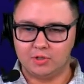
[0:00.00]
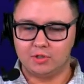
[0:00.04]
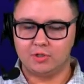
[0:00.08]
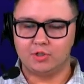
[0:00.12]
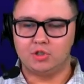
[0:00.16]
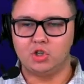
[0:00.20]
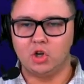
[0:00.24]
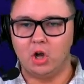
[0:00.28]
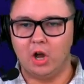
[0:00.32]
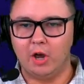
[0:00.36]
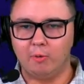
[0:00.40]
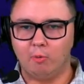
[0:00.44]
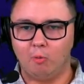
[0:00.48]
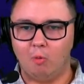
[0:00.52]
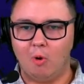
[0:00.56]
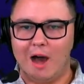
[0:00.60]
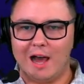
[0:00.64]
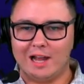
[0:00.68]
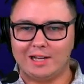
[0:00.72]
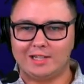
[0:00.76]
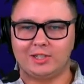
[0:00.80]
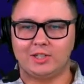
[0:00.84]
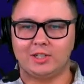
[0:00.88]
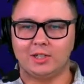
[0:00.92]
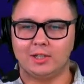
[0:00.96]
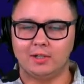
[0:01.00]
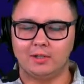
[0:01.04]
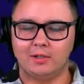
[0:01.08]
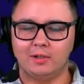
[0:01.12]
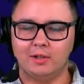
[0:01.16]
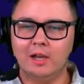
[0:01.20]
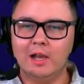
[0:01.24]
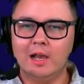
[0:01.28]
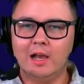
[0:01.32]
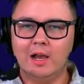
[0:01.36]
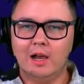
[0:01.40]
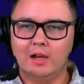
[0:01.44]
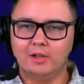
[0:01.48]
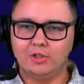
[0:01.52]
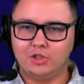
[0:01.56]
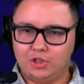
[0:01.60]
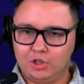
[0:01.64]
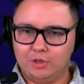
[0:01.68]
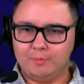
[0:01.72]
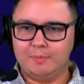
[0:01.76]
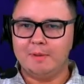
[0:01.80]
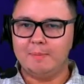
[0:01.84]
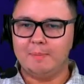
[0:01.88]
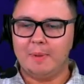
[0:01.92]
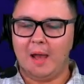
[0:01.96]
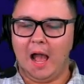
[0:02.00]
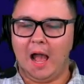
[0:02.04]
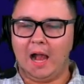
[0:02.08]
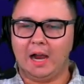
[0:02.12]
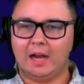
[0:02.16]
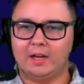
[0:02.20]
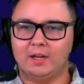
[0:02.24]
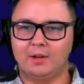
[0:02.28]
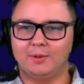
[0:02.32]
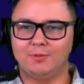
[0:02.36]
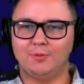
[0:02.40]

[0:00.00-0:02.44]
Deshaun Watson should be back